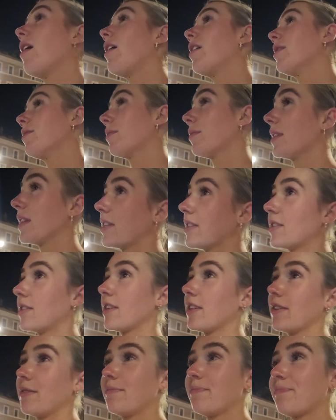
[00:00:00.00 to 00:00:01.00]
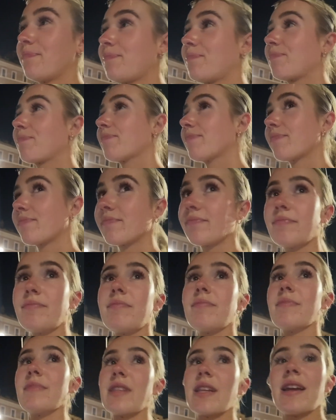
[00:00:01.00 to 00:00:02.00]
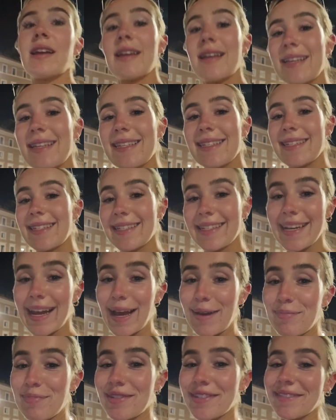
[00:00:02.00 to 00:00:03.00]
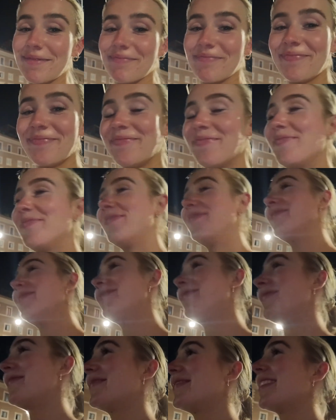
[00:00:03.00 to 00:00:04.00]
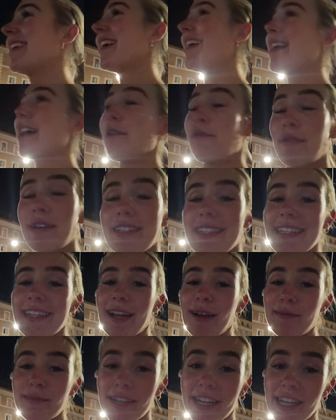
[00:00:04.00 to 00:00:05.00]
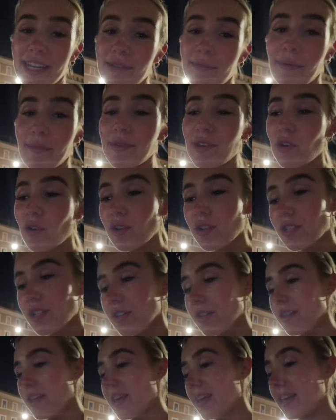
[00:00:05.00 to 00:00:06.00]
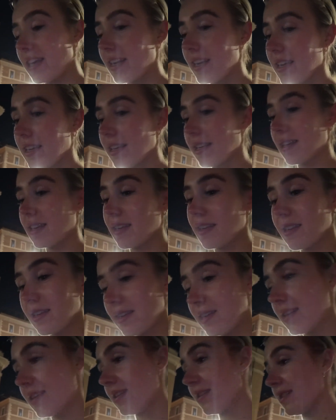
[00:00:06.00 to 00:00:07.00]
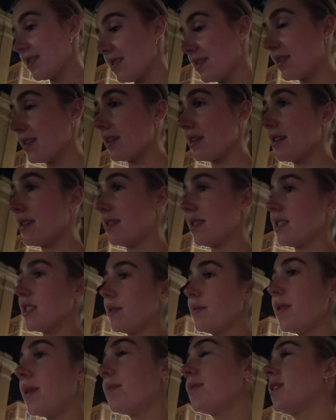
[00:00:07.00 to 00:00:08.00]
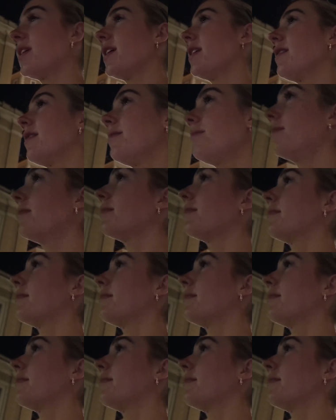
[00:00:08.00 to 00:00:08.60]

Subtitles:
I know what we need to do. Steps. We didn't update you when we got to the. Did we update them?